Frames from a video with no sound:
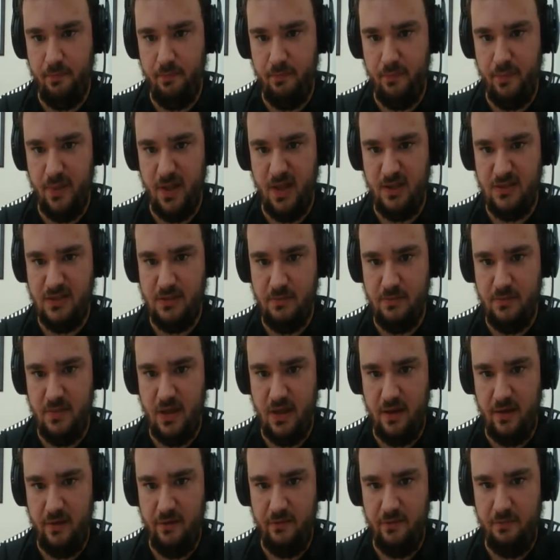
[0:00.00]
bottom
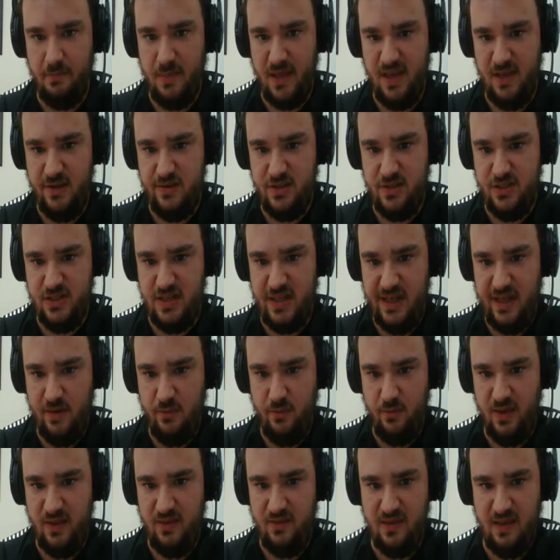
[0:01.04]
of page 10,
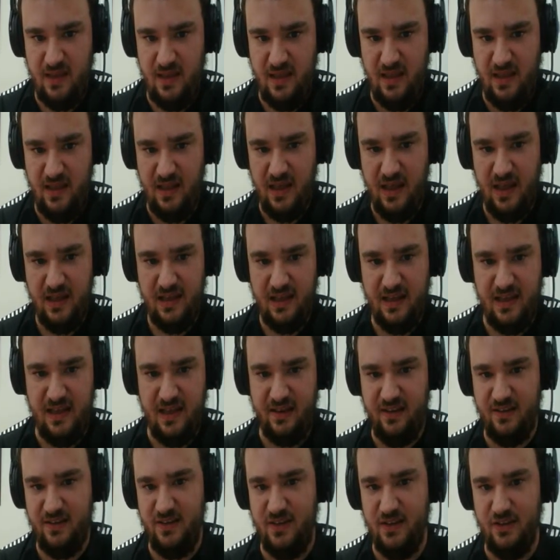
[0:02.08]
we see
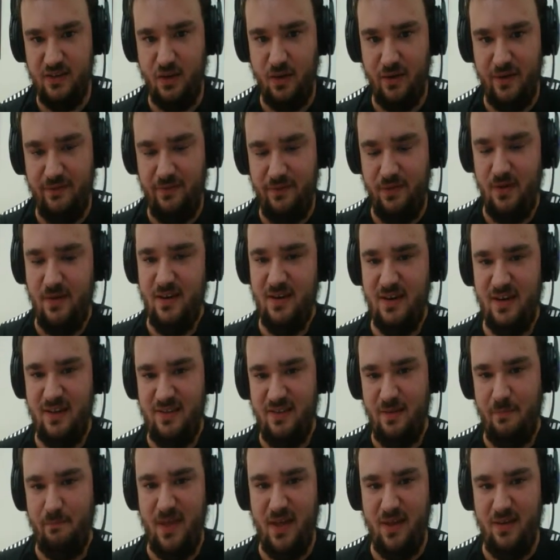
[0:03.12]
Giga just going through
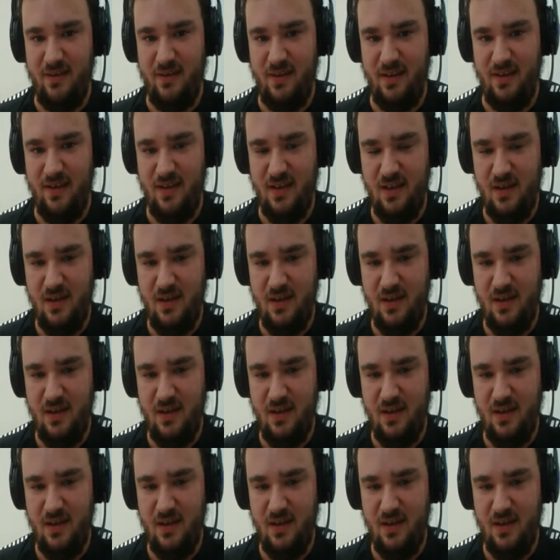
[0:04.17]
another building.